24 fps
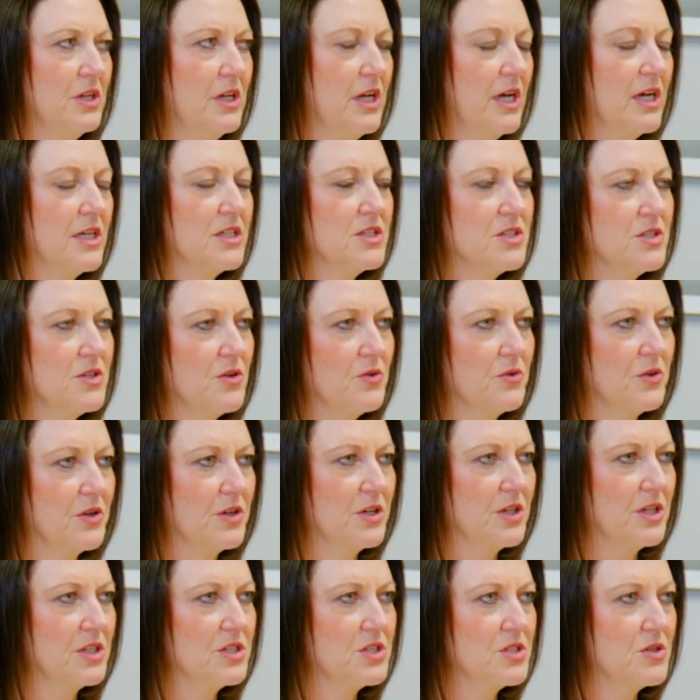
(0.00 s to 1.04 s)
Yeah, it's so
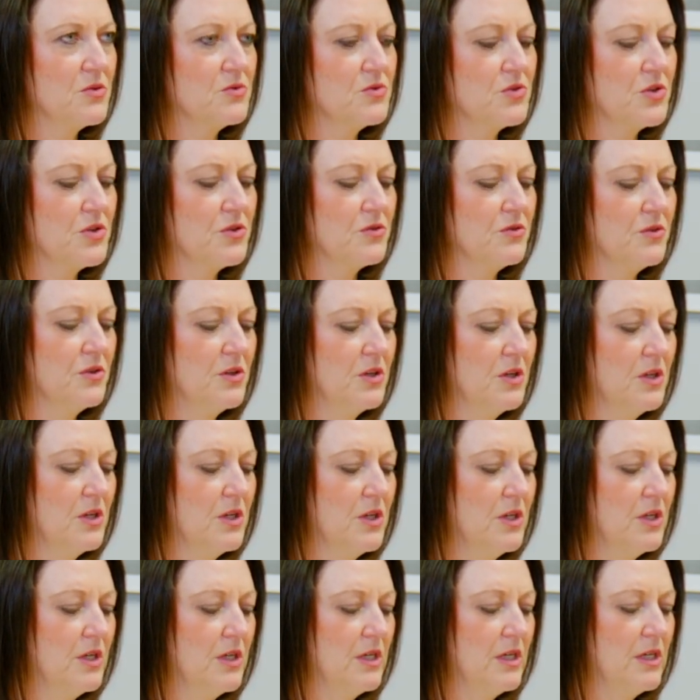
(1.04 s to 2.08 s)
good. It's so true.
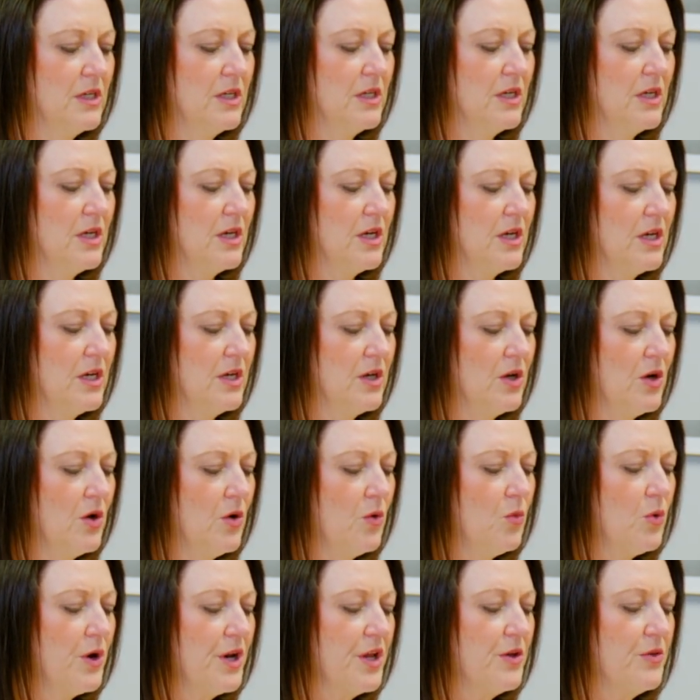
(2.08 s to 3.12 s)

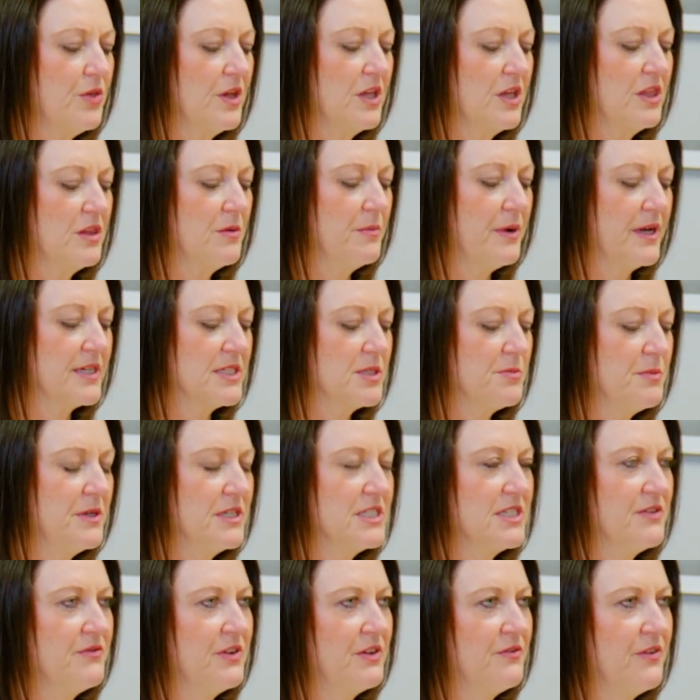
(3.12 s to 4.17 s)
What do you think the best
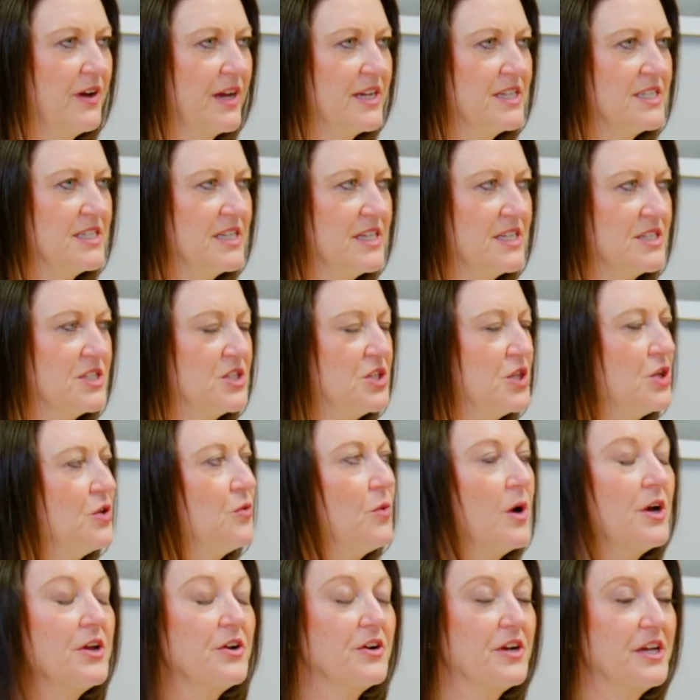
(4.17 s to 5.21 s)
piece of advice is? Do you
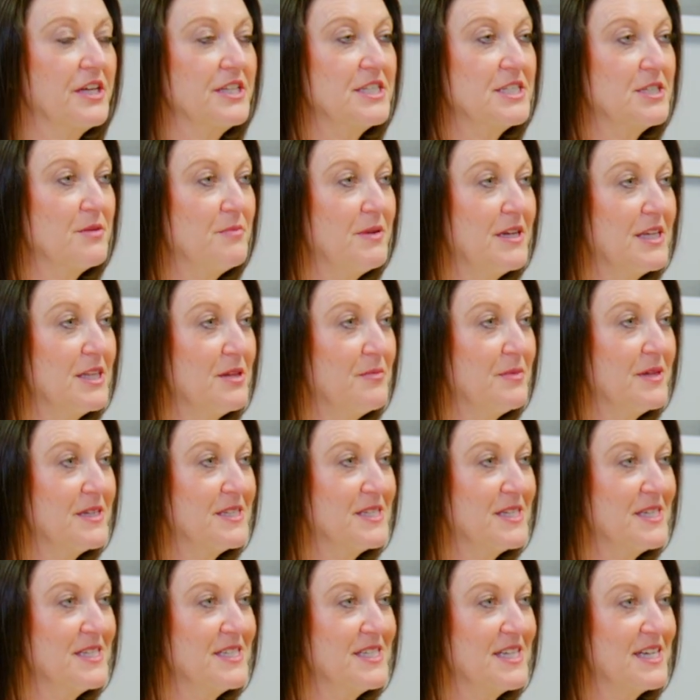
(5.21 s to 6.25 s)
want your kids to be in the business?